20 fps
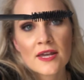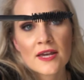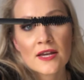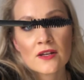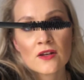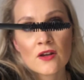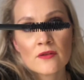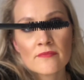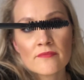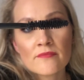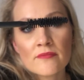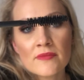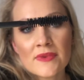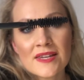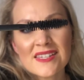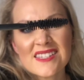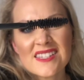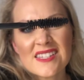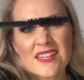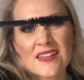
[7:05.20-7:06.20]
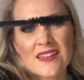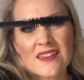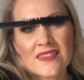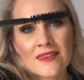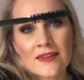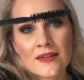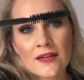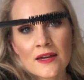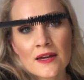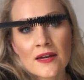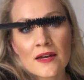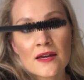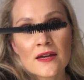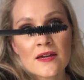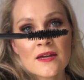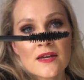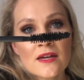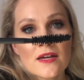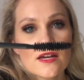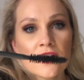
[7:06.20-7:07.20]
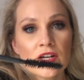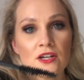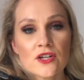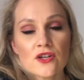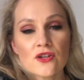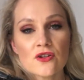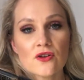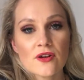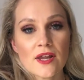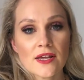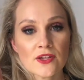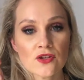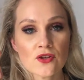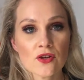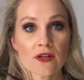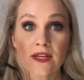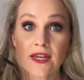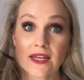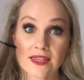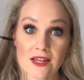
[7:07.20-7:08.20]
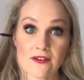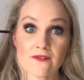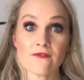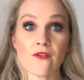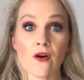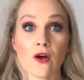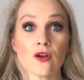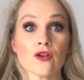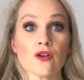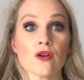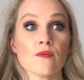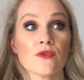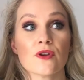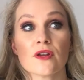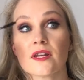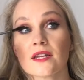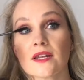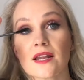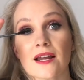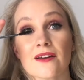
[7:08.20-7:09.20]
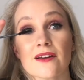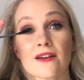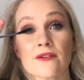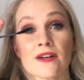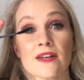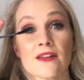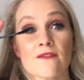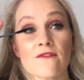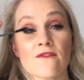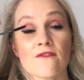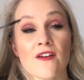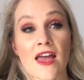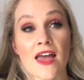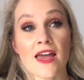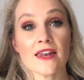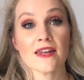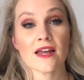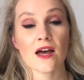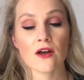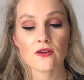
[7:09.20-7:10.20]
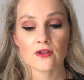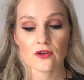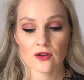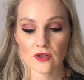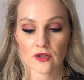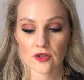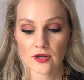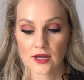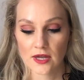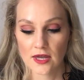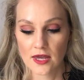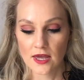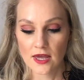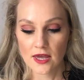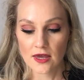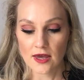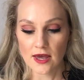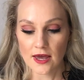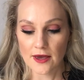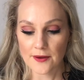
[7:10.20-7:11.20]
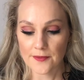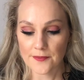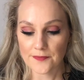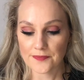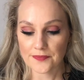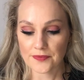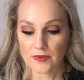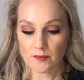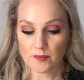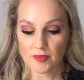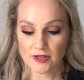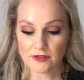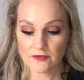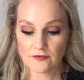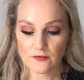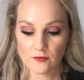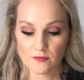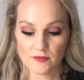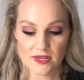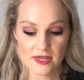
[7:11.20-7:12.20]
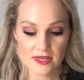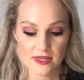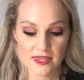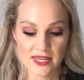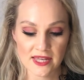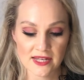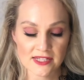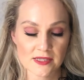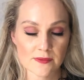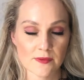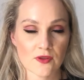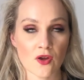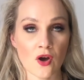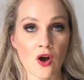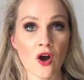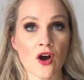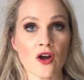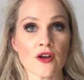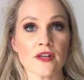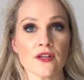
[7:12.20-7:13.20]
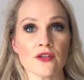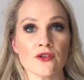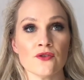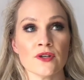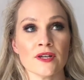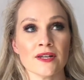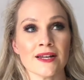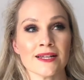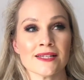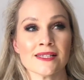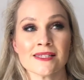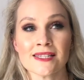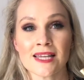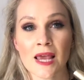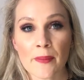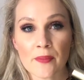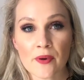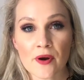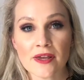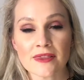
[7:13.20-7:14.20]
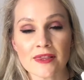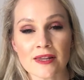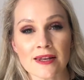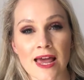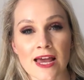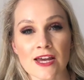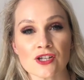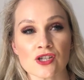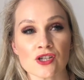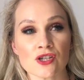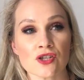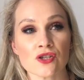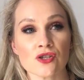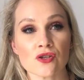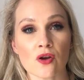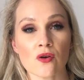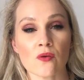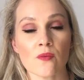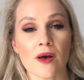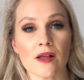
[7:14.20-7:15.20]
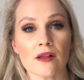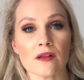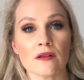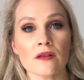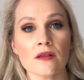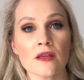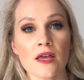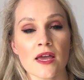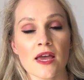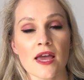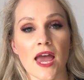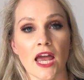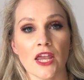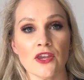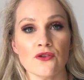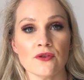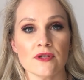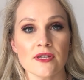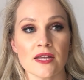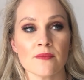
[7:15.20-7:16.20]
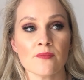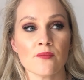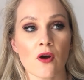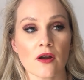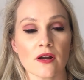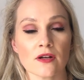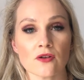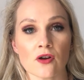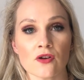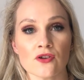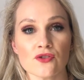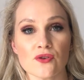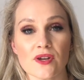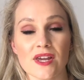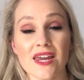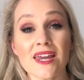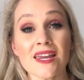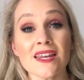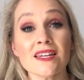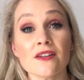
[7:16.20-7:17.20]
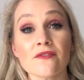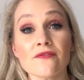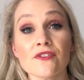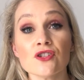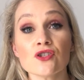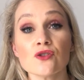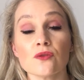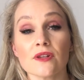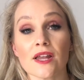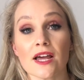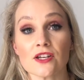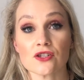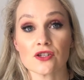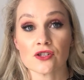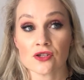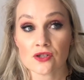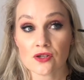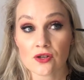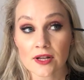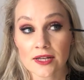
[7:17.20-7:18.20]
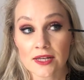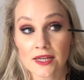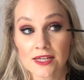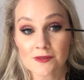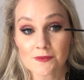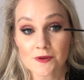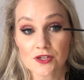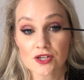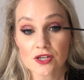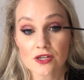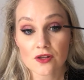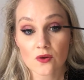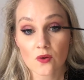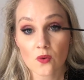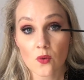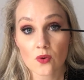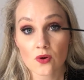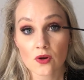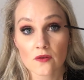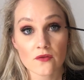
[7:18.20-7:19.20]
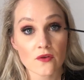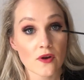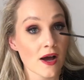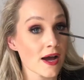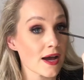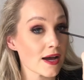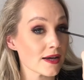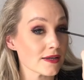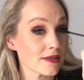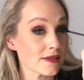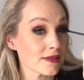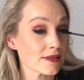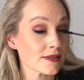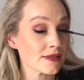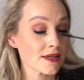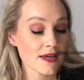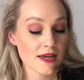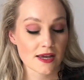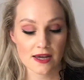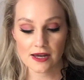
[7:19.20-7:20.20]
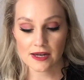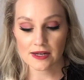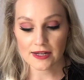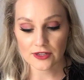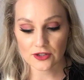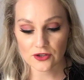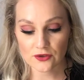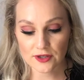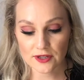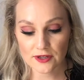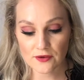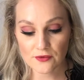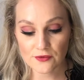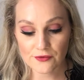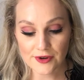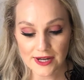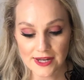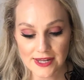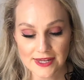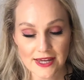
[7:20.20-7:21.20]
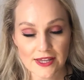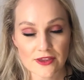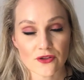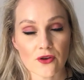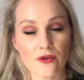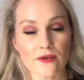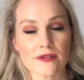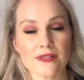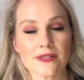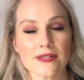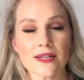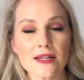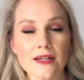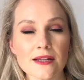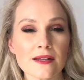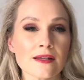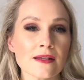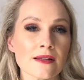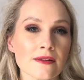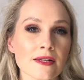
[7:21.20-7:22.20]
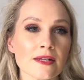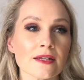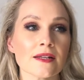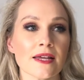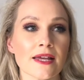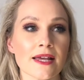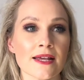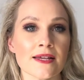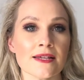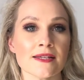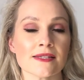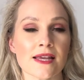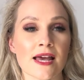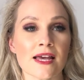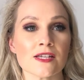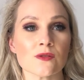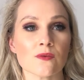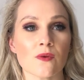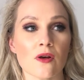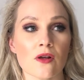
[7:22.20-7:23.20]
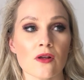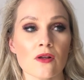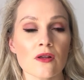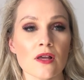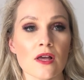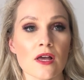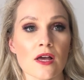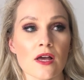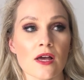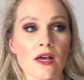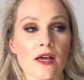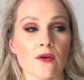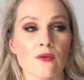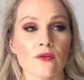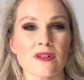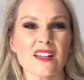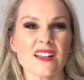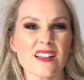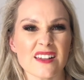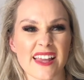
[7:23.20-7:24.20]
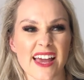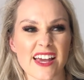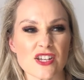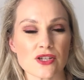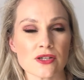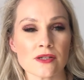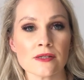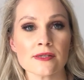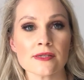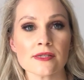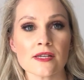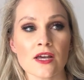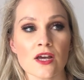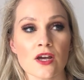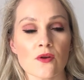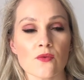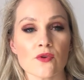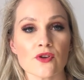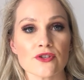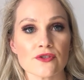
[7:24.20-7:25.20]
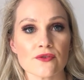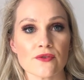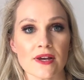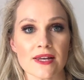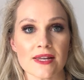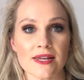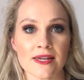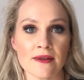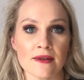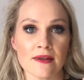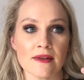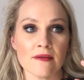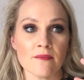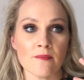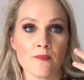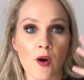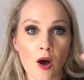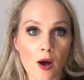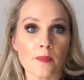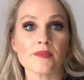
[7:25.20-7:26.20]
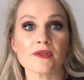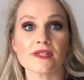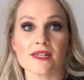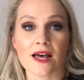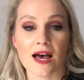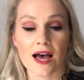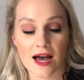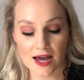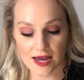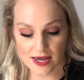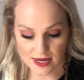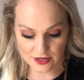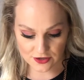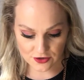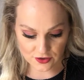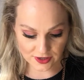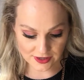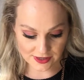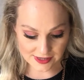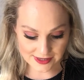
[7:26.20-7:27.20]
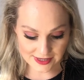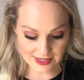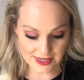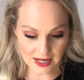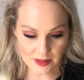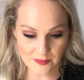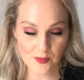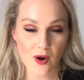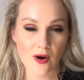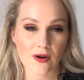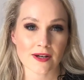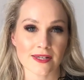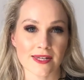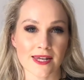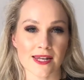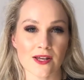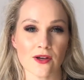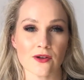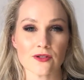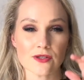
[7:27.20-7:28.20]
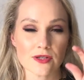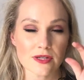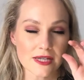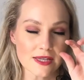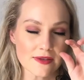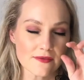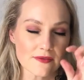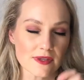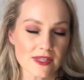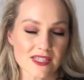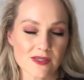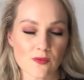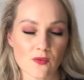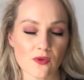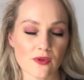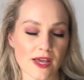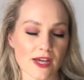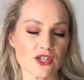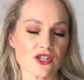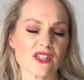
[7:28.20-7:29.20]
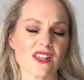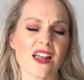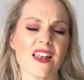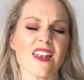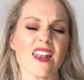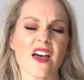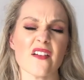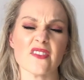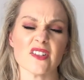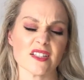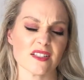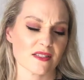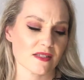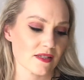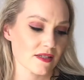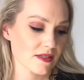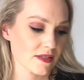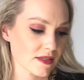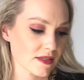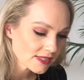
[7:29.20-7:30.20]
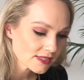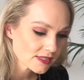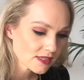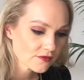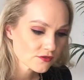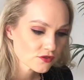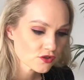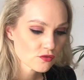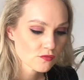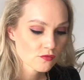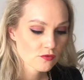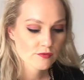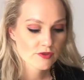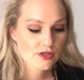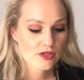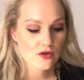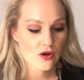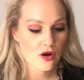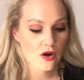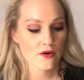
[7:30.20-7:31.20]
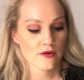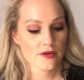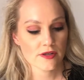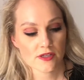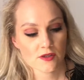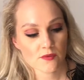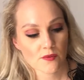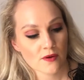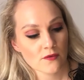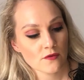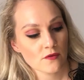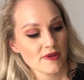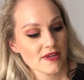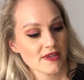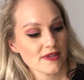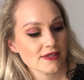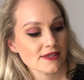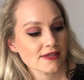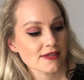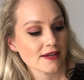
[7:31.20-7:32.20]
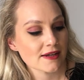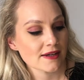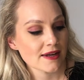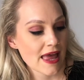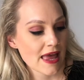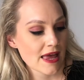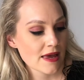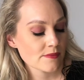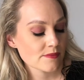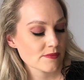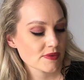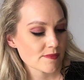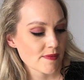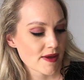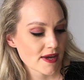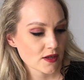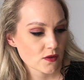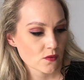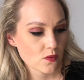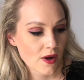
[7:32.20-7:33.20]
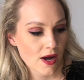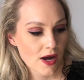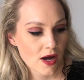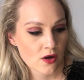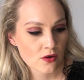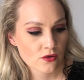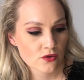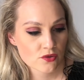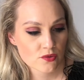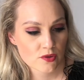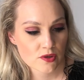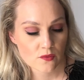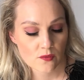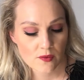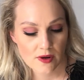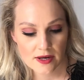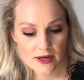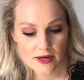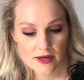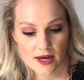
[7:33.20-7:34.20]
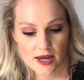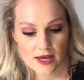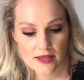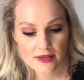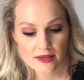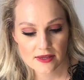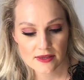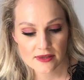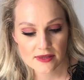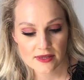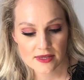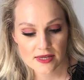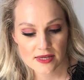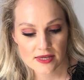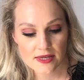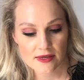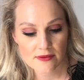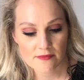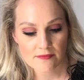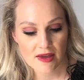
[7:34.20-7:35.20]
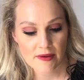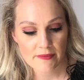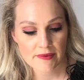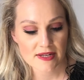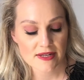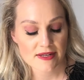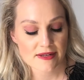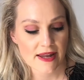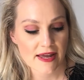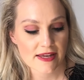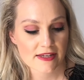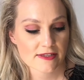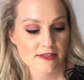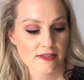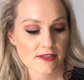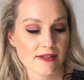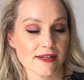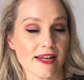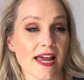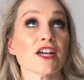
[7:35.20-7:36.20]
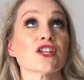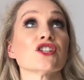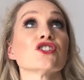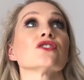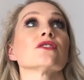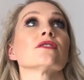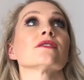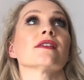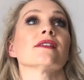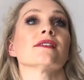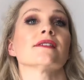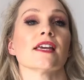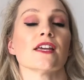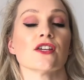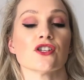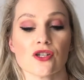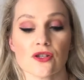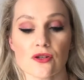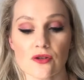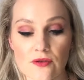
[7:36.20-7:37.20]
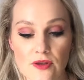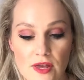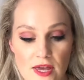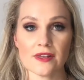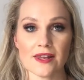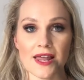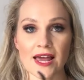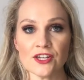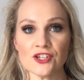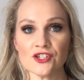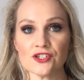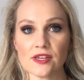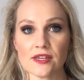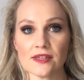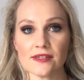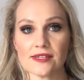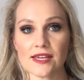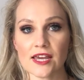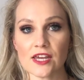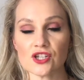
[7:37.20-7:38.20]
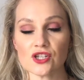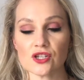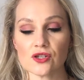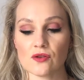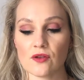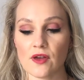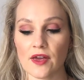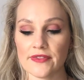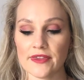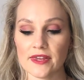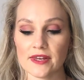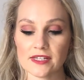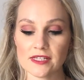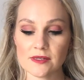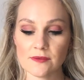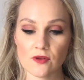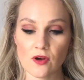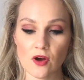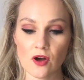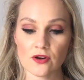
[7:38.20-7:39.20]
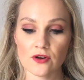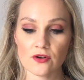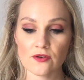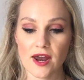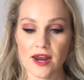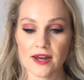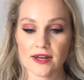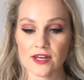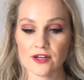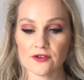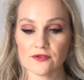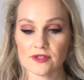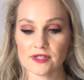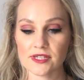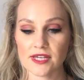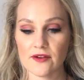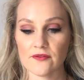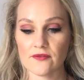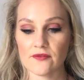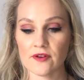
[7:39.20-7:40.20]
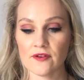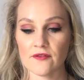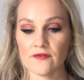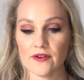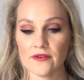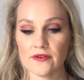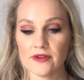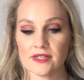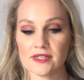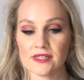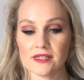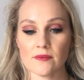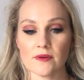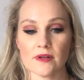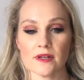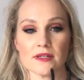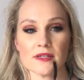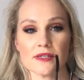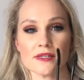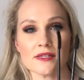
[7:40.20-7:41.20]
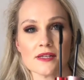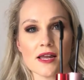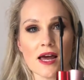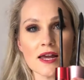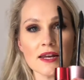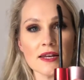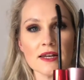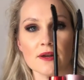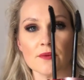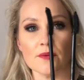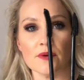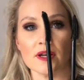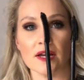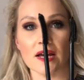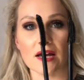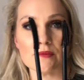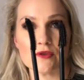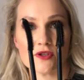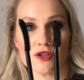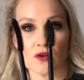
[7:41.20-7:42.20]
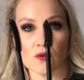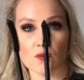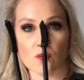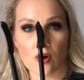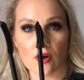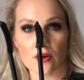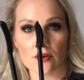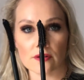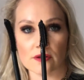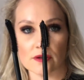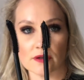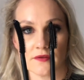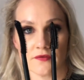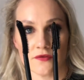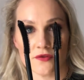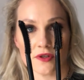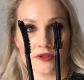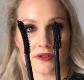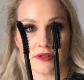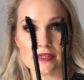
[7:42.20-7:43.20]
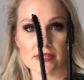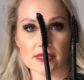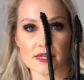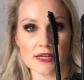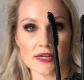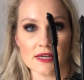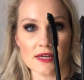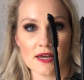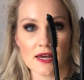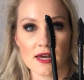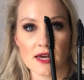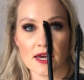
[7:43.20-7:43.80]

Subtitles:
Like, a lot messier, thicker. You know, like, you're gonna get that volume. You're gonna get like a really fan out look. But for me, the Elizabeth Arden, you can like separate the lashes so well, and you can get product onto individual lashes. So like, especially in the corner of your eyes, like, you can really get those little hairs as well, or little lashes, which really pops the eye, and you can see that product getting onto even the small lashes. I love it. still have two more mascaras. One would be this Glam's Make It Wow 2-in-1, and then the Maybelline Lash Sensational. The Lash Sensational and the Elizabeth Arden Grand Entrance have a very similar styling when it comes to the wand, if you can see.